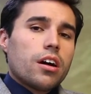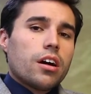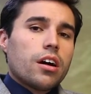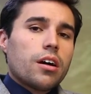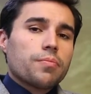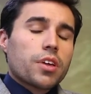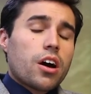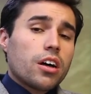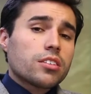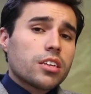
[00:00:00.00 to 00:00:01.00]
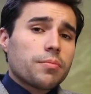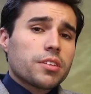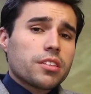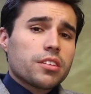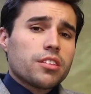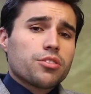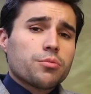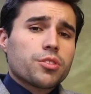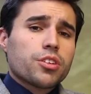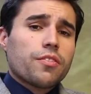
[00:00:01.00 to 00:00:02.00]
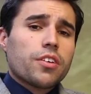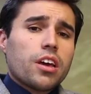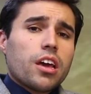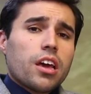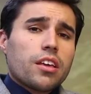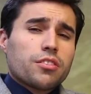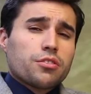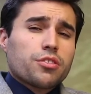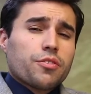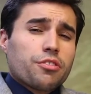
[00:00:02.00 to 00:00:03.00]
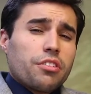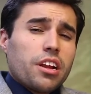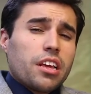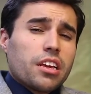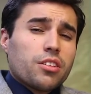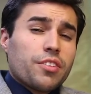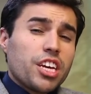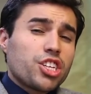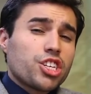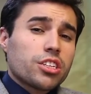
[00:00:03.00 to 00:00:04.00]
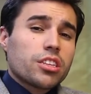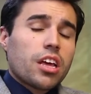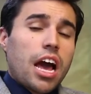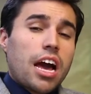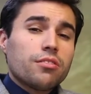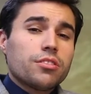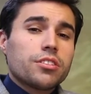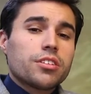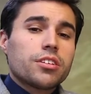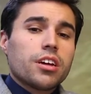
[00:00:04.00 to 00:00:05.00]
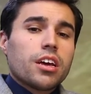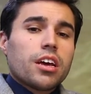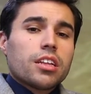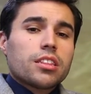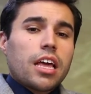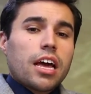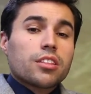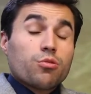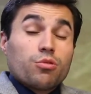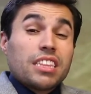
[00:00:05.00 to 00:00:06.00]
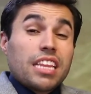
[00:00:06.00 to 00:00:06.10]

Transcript: concept in terms of creating innovation out there, that we